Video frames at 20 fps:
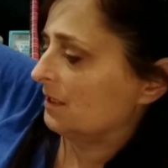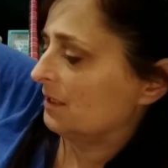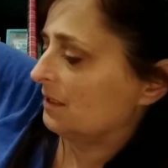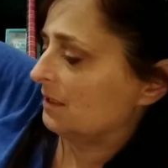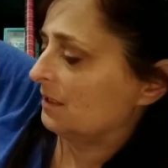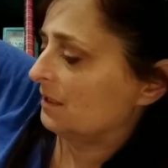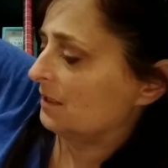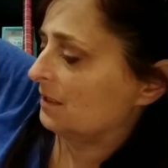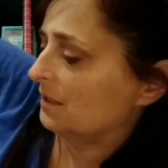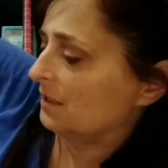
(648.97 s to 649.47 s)

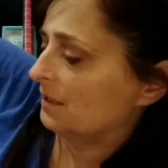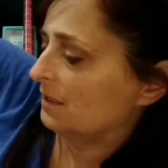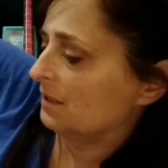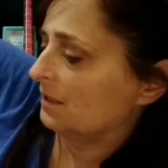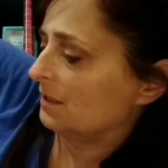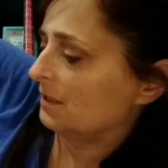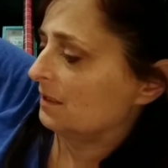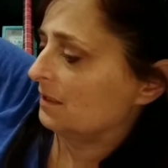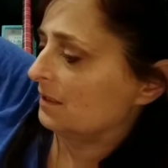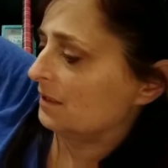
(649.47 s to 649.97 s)

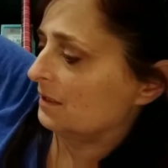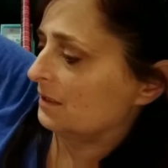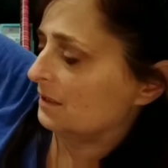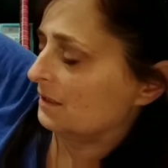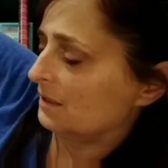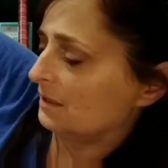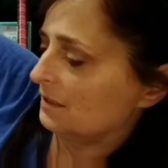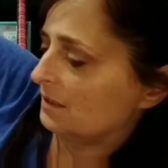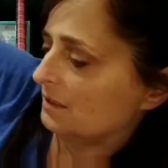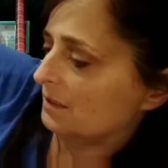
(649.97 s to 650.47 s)

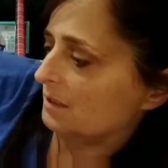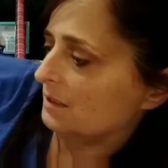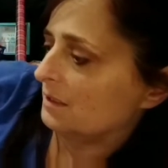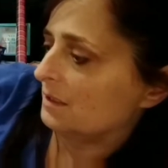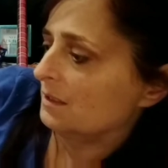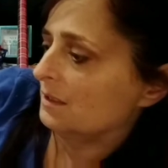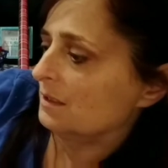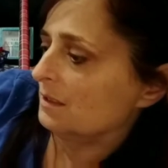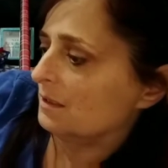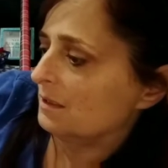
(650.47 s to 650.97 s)

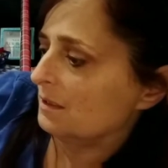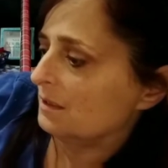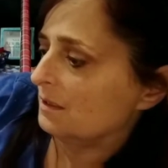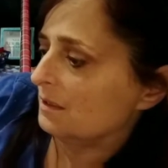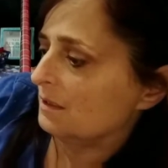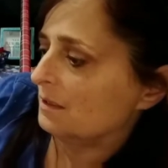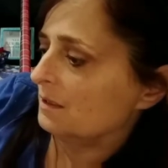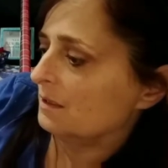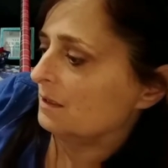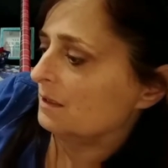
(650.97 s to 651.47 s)

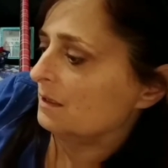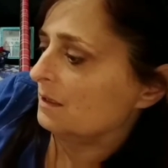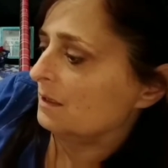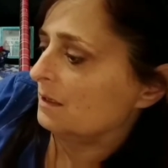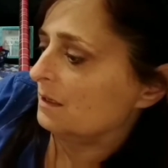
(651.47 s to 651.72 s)
Nothing is said.